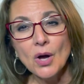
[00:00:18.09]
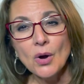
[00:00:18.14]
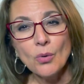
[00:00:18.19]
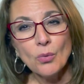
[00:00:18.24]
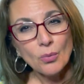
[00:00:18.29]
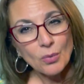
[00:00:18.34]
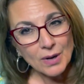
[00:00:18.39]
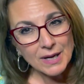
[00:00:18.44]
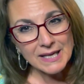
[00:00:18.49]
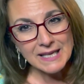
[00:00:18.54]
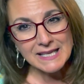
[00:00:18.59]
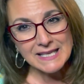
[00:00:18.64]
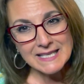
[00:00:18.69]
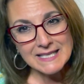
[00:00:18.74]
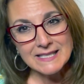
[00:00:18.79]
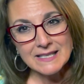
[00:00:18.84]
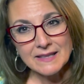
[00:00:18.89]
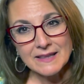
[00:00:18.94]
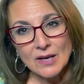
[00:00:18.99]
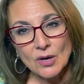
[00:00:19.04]
What
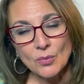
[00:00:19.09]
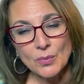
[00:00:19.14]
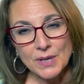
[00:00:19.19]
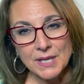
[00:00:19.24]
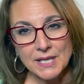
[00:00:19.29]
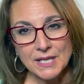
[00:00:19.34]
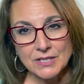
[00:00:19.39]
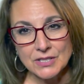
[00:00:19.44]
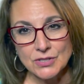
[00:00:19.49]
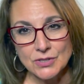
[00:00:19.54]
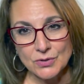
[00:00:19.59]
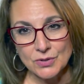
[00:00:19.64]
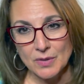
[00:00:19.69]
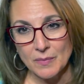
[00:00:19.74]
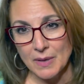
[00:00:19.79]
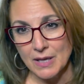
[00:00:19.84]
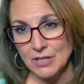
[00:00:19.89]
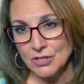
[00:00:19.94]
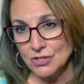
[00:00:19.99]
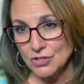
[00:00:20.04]
is it that we need to do to
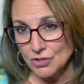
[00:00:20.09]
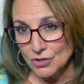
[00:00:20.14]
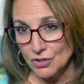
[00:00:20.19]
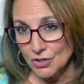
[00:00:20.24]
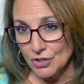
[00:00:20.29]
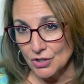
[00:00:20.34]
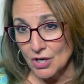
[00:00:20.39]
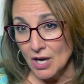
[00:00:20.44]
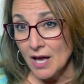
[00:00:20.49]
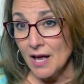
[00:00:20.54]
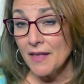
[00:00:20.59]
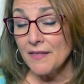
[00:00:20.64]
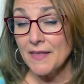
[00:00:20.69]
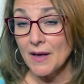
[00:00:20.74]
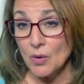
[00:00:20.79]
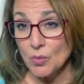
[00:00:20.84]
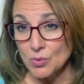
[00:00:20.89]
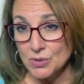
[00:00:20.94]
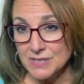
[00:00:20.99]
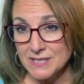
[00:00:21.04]
make sure
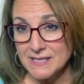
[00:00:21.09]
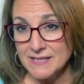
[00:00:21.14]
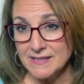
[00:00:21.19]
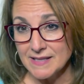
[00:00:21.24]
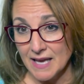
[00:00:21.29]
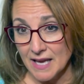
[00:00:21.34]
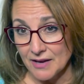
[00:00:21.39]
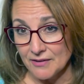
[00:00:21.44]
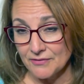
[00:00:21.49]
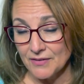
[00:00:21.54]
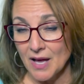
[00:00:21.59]
that we're safe?